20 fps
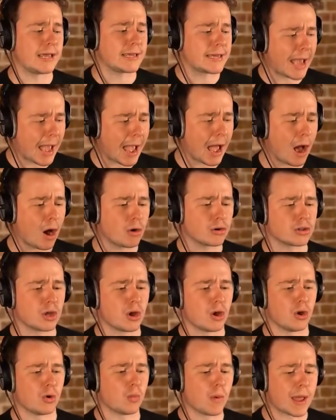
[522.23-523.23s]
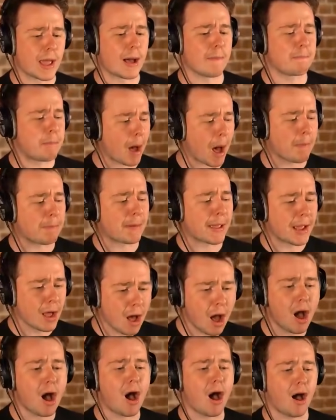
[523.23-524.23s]
cow, dude. We are popping
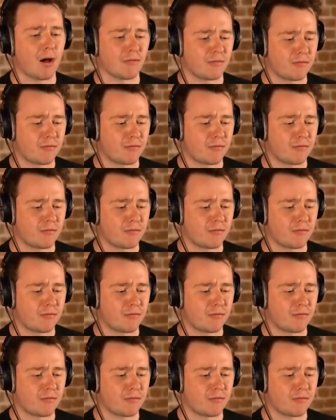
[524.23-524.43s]
off.